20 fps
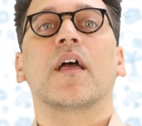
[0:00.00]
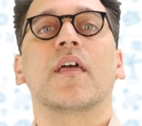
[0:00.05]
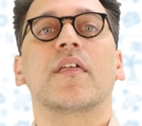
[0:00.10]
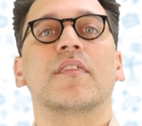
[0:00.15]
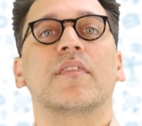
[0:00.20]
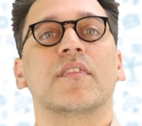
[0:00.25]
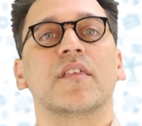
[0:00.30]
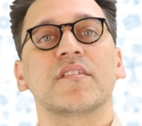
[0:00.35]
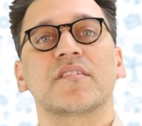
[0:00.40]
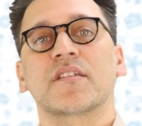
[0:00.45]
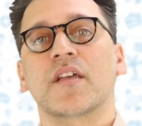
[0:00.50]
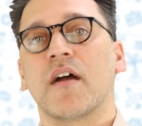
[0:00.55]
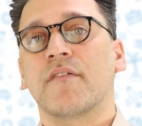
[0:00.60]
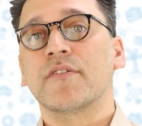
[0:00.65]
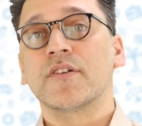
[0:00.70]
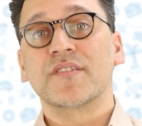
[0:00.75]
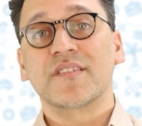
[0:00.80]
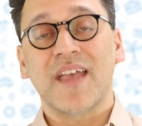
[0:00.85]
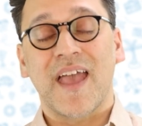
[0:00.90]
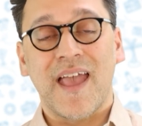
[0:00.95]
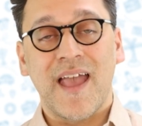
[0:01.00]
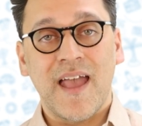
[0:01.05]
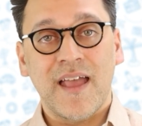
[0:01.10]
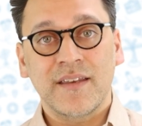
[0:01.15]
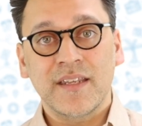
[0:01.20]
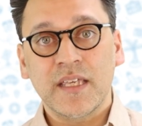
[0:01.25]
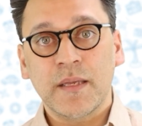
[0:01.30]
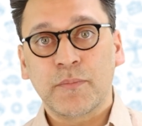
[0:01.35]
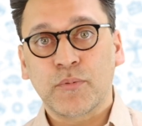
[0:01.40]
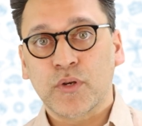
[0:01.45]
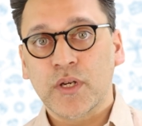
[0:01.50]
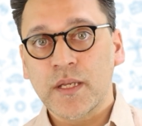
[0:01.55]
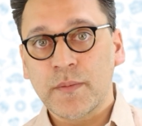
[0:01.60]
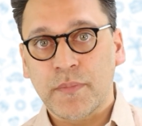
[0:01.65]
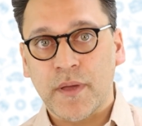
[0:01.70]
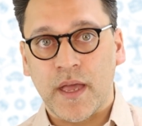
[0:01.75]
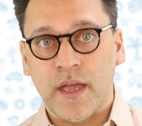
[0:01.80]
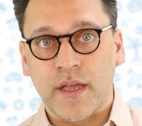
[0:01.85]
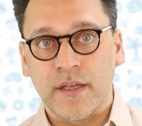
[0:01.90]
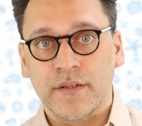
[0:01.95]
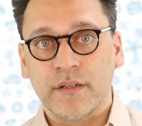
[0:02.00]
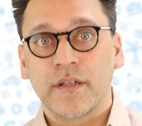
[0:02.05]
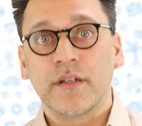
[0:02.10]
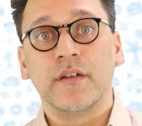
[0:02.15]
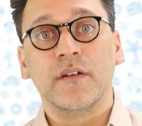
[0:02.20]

This covers any prepaid,